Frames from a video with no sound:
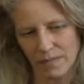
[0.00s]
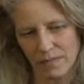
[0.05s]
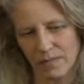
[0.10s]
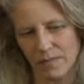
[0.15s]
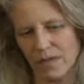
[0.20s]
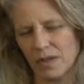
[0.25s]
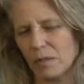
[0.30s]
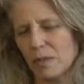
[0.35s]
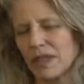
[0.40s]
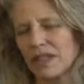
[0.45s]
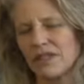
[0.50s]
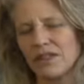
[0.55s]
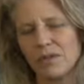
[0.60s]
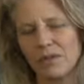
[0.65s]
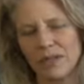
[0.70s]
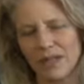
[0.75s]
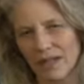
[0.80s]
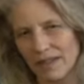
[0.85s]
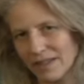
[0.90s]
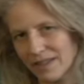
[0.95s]
what are we going to do
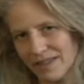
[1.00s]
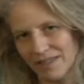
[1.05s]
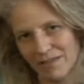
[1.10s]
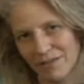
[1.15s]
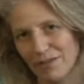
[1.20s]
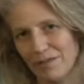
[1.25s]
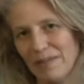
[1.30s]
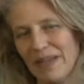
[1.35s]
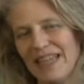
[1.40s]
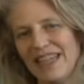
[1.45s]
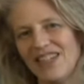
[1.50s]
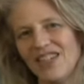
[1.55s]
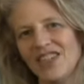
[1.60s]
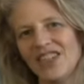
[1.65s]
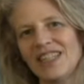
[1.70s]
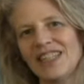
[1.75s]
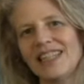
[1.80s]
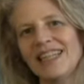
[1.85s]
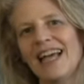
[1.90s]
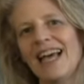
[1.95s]
with all this
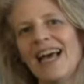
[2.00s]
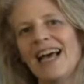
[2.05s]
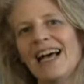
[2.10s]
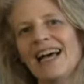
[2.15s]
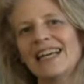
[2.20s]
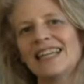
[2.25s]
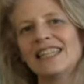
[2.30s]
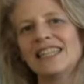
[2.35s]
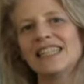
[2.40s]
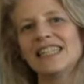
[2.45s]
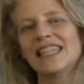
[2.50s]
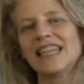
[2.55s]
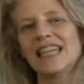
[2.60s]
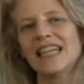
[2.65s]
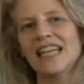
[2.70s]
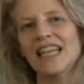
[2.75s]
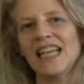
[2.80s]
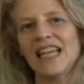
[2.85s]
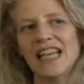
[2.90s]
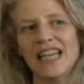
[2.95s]
information, and
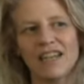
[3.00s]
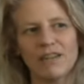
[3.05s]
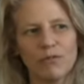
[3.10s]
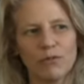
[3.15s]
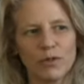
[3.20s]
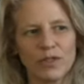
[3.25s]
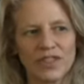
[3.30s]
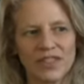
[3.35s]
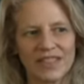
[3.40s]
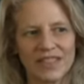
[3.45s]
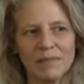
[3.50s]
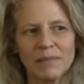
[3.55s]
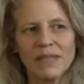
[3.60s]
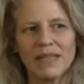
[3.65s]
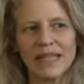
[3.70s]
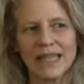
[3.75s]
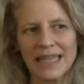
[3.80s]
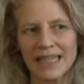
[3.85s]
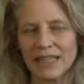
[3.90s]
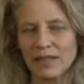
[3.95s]
if we're
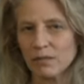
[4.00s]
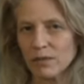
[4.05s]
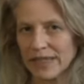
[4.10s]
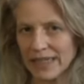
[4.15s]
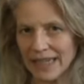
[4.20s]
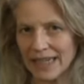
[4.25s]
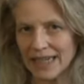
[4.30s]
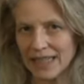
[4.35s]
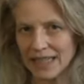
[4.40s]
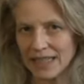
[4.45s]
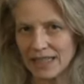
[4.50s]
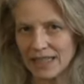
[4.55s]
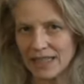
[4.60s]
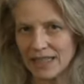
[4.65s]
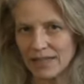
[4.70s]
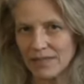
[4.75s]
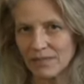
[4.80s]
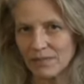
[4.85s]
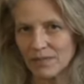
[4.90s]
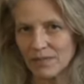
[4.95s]
simulating
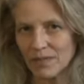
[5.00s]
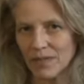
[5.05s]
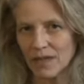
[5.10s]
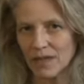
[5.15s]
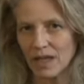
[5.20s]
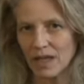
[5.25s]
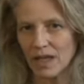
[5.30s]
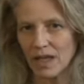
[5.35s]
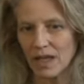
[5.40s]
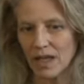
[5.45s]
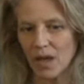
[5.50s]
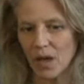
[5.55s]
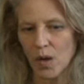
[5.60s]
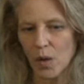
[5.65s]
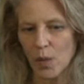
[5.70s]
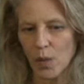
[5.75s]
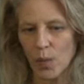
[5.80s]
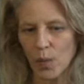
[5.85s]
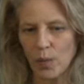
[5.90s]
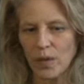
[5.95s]
reality
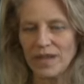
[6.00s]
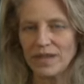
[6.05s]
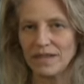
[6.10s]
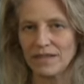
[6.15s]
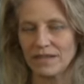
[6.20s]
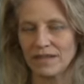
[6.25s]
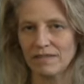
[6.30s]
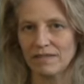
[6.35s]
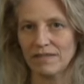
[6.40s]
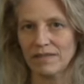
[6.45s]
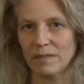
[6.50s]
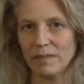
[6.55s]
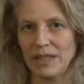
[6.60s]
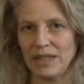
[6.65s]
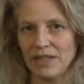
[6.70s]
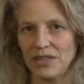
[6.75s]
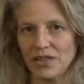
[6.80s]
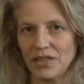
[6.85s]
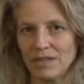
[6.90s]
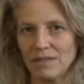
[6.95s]
with this
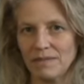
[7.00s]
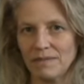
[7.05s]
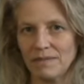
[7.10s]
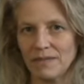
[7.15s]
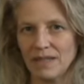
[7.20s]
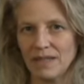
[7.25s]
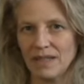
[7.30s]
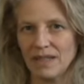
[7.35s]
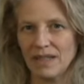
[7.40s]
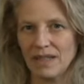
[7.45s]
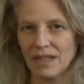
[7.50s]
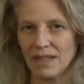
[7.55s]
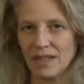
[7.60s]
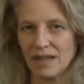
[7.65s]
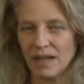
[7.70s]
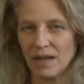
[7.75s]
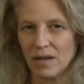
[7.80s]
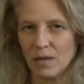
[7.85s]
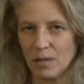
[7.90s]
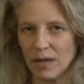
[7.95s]
information,
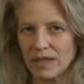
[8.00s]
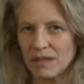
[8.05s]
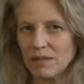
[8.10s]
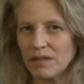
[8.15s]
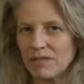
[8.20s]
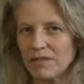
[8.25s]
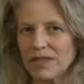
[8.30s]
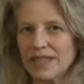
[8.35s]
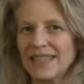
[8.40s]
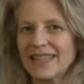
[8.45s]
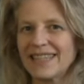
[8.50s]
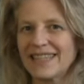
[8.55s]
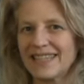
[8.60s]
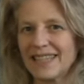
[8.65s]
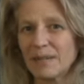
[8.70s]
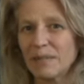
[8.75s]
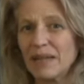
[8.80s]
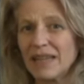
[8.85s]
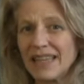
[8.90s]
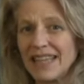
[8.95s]
why don't we forget the
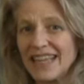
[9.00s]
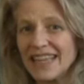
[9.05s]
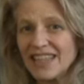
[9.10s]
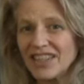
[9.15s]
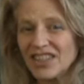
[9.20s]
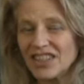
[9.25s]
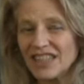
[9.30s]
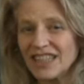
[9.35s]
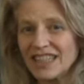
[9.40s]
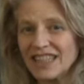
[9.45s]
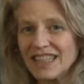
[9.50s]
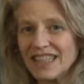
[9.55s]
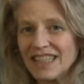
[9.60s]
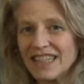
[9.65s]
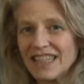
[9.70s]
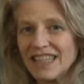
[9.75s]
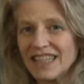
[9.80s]
simulation